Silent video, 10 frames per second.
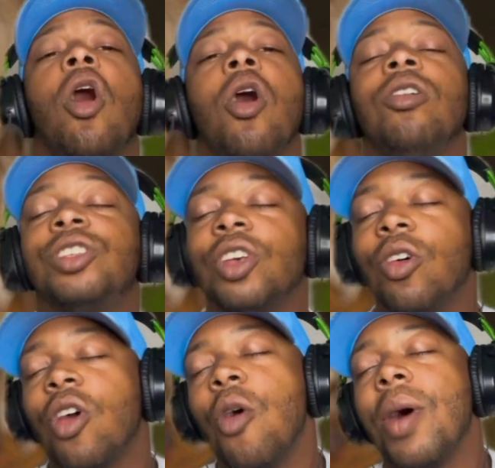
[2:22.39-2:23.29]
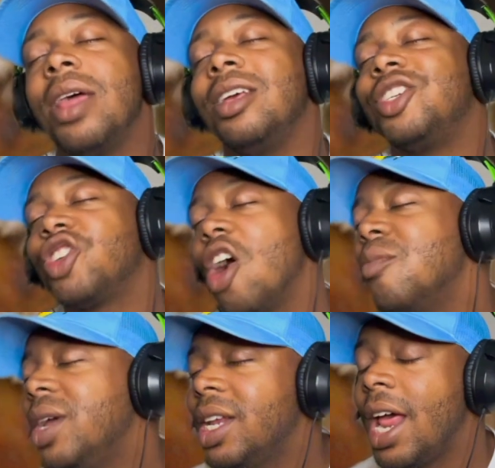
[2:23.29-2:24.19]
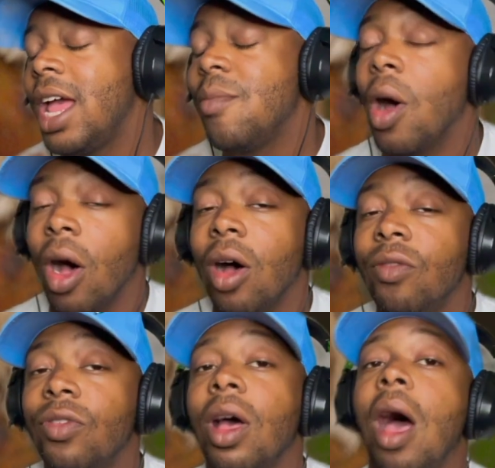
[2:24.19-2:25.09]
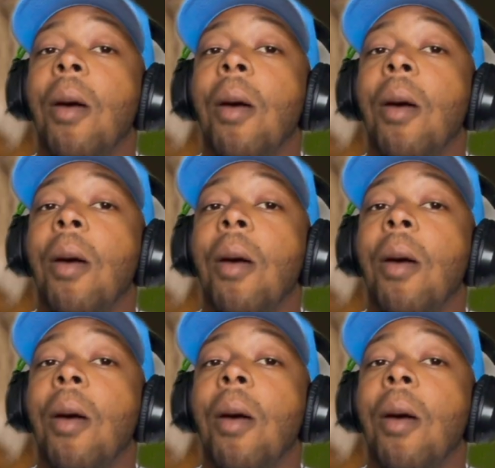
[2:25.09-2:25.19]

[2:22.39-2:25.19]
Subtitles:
also go by the charming name of